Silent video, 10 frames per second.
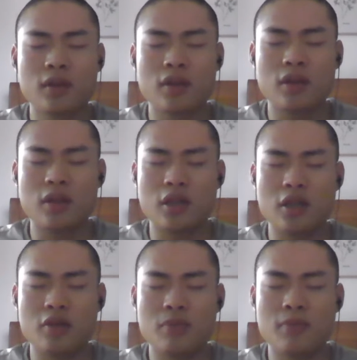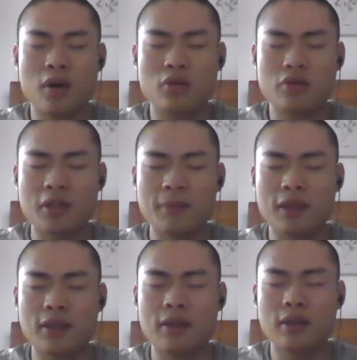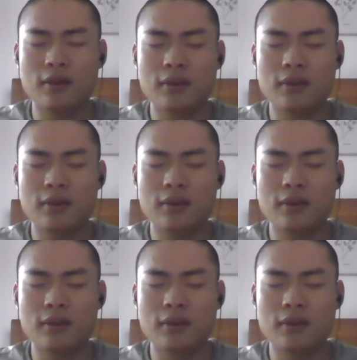in MongoDB,